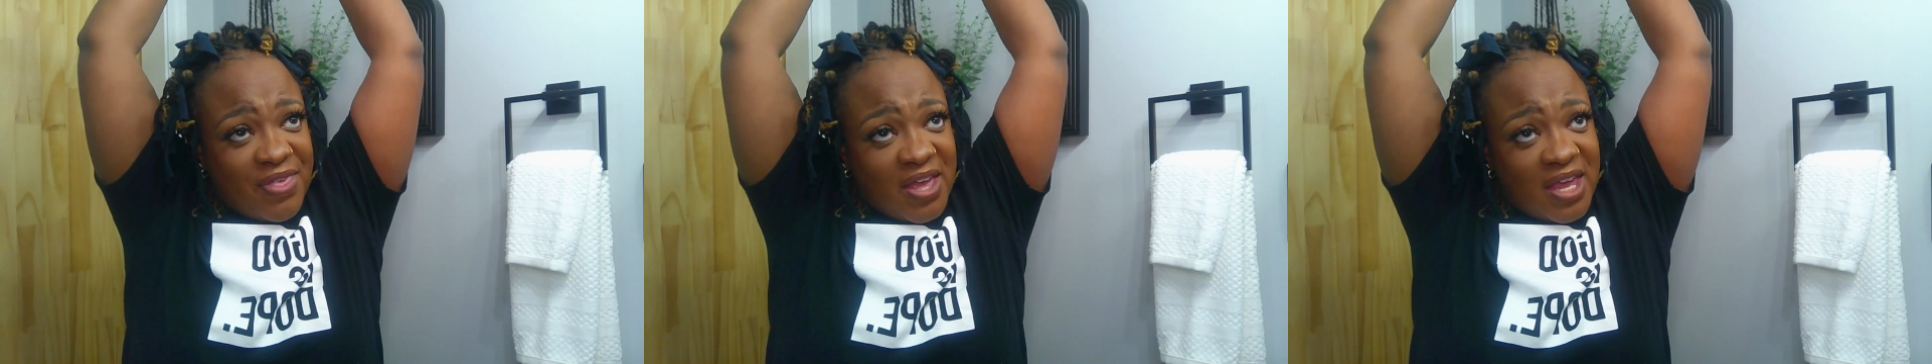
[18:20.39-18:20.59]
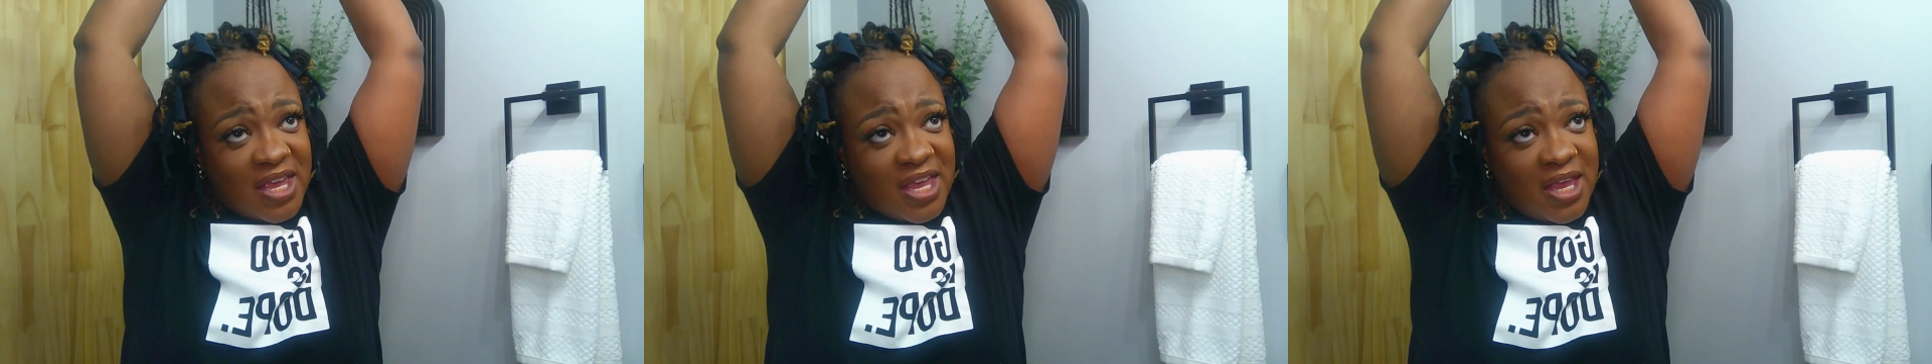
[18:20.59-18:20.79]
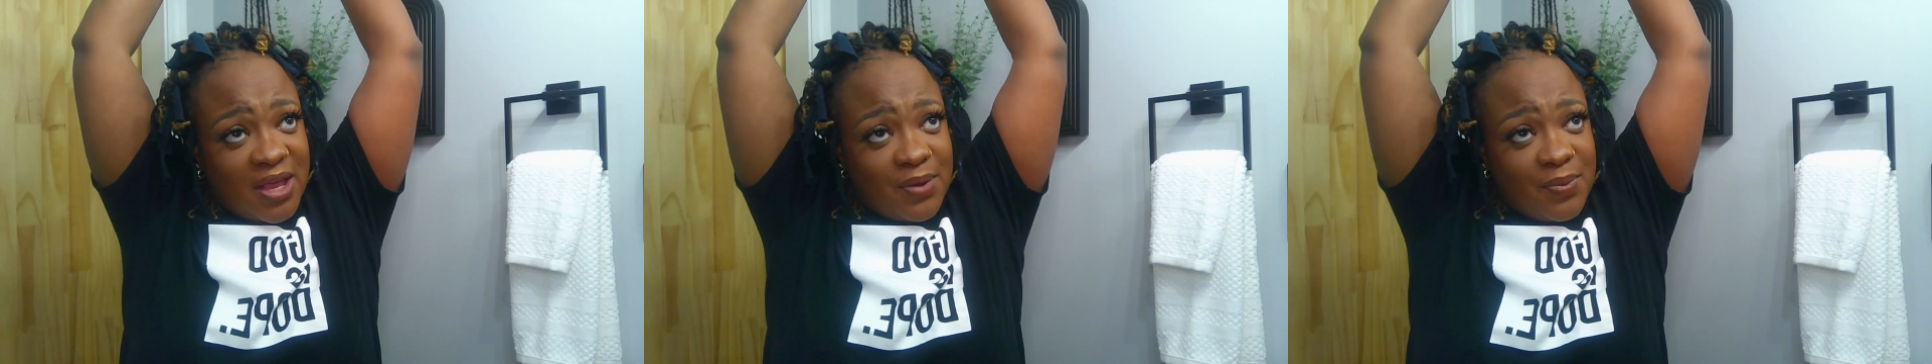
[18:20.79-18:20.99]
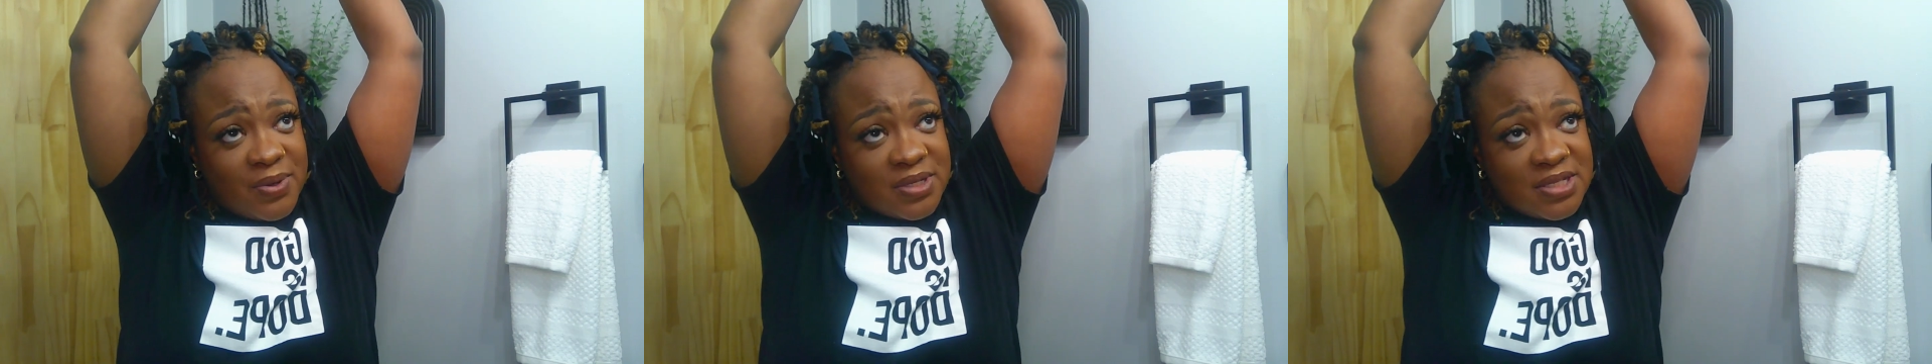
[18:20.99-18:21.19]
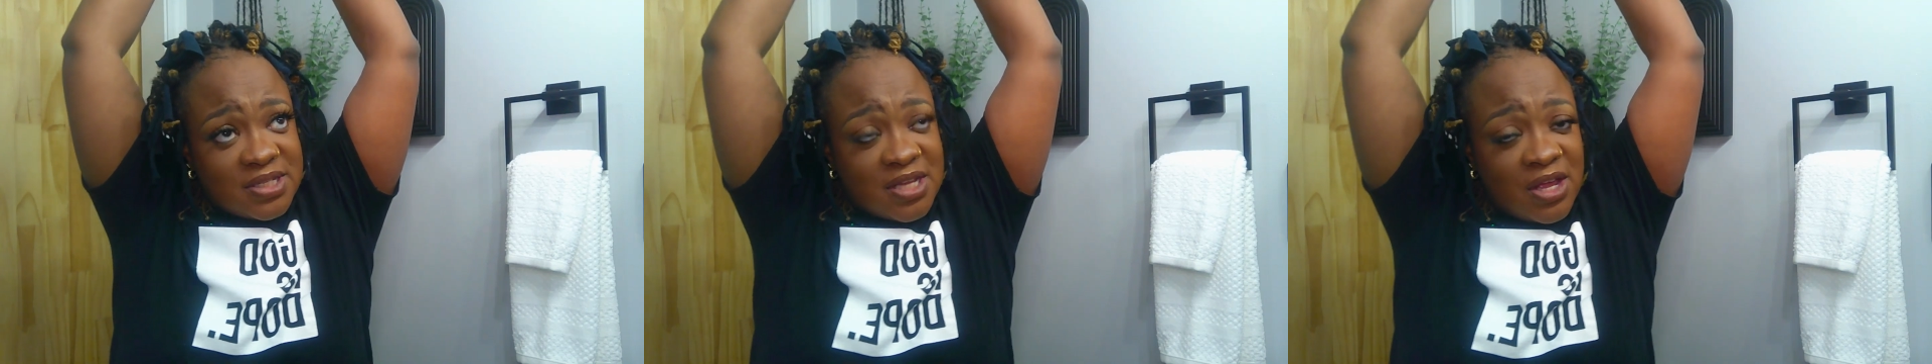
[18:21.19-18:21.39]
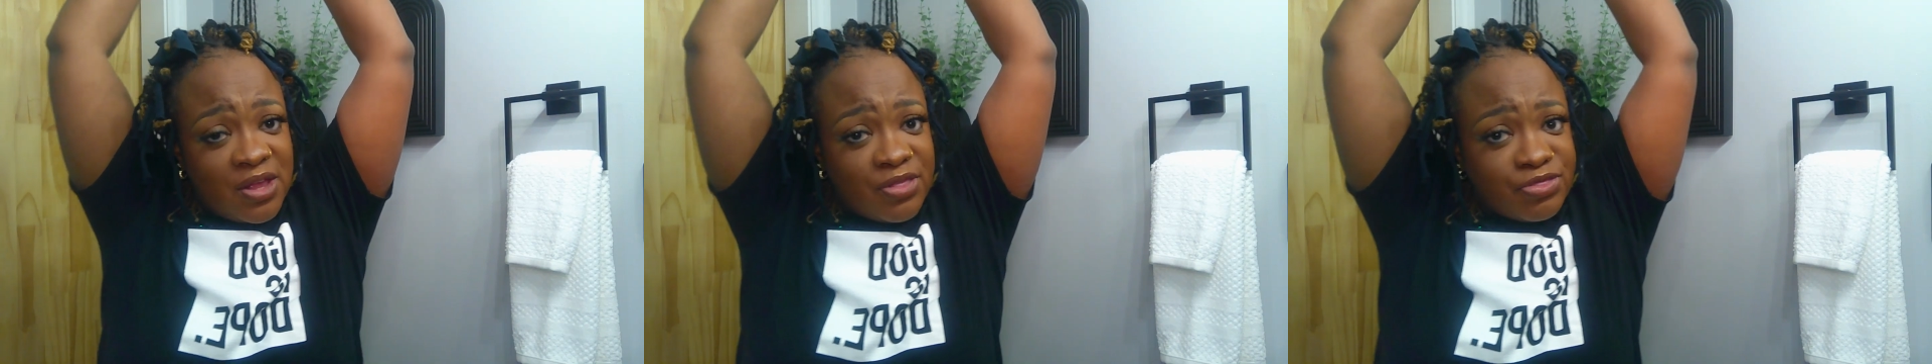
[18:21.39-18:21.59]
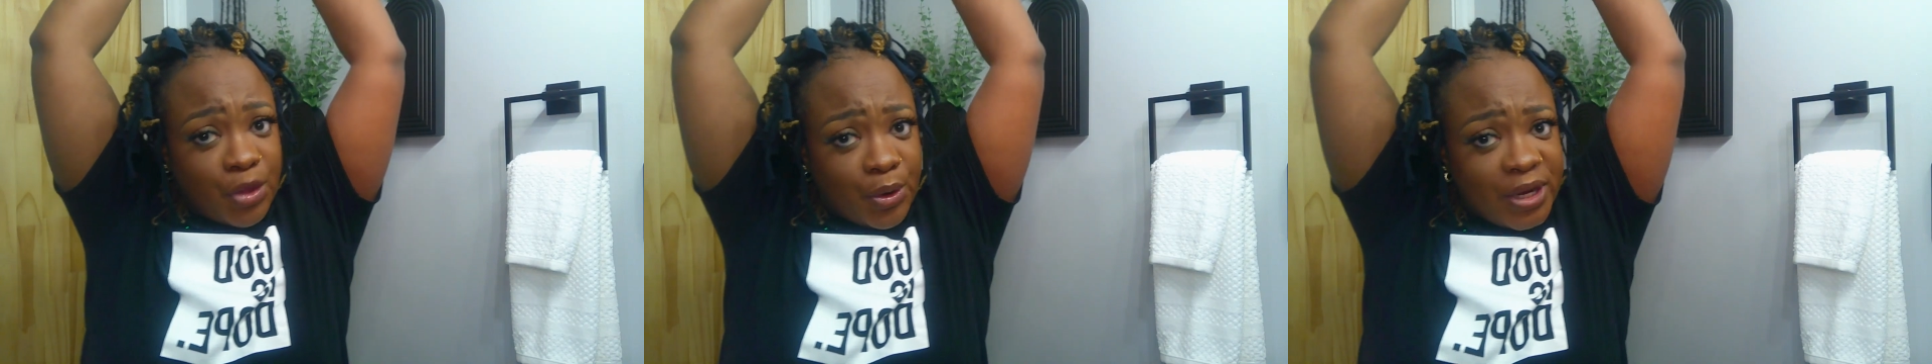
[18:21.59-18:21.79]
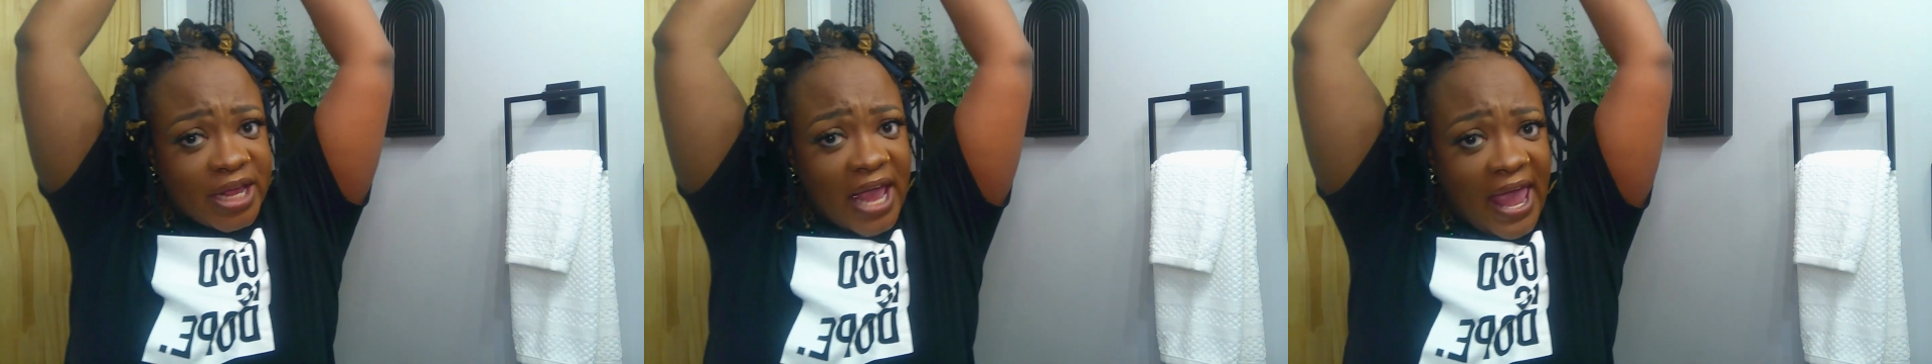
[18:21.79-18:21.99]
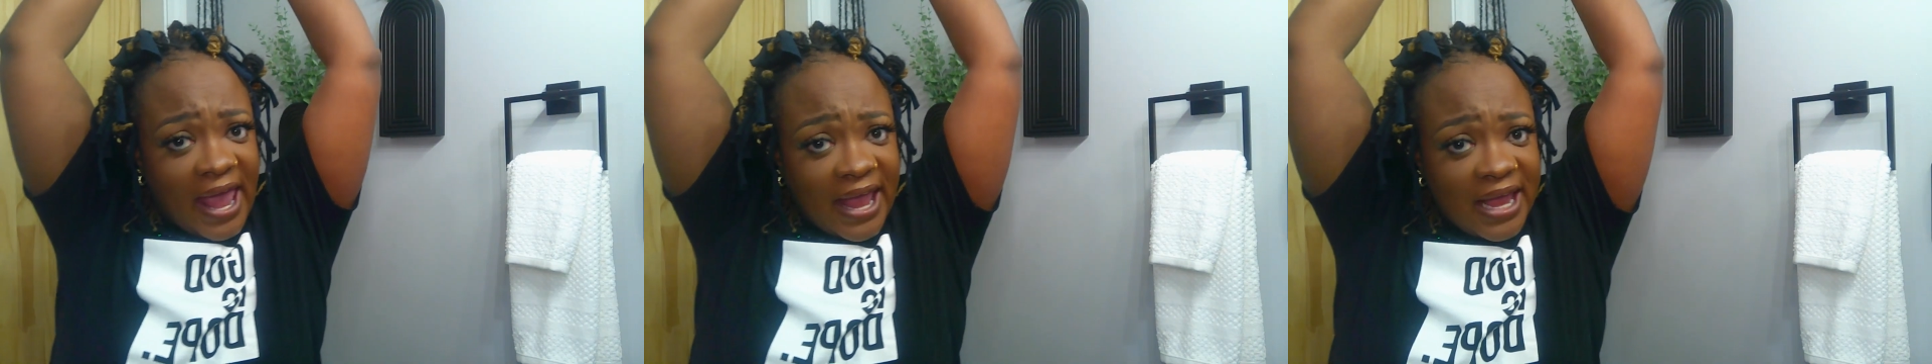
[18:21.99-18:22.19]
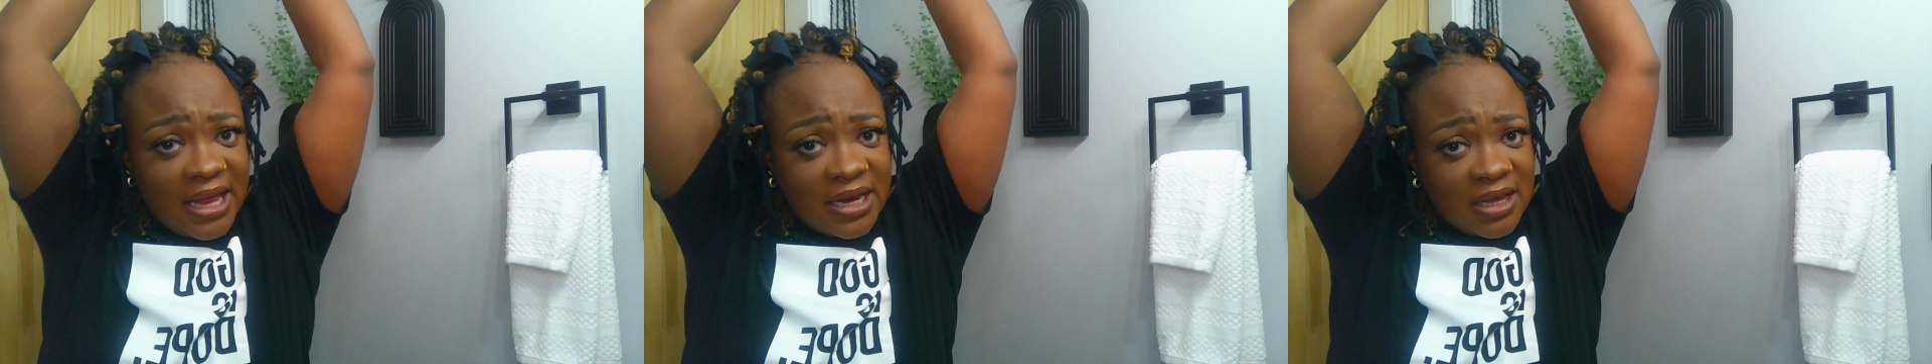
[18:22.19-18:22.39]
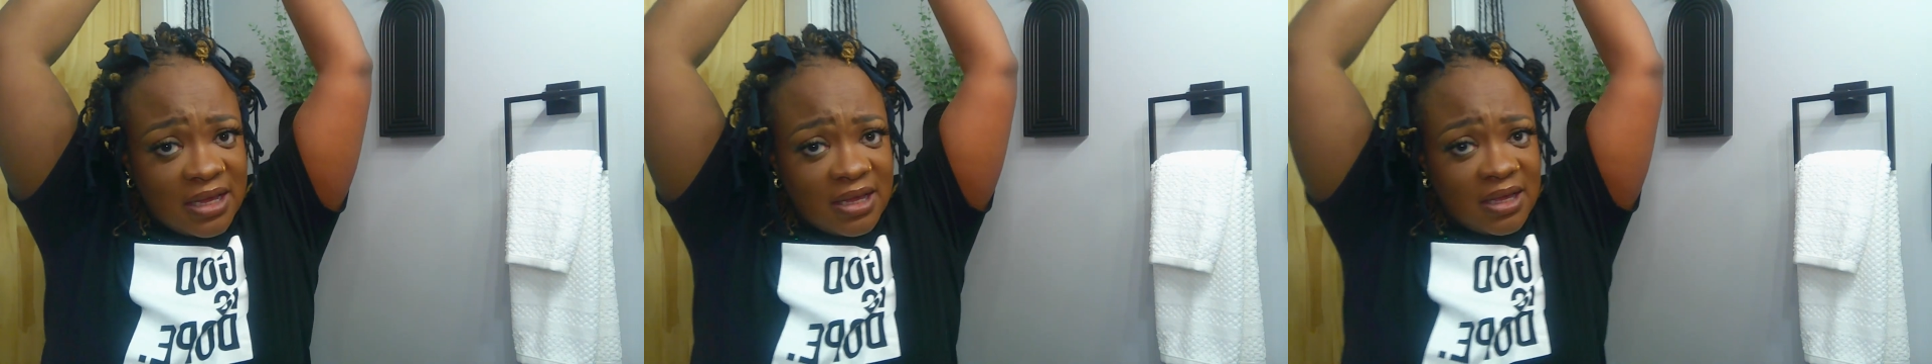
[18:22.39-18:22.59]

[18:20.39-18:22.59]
think he was 38.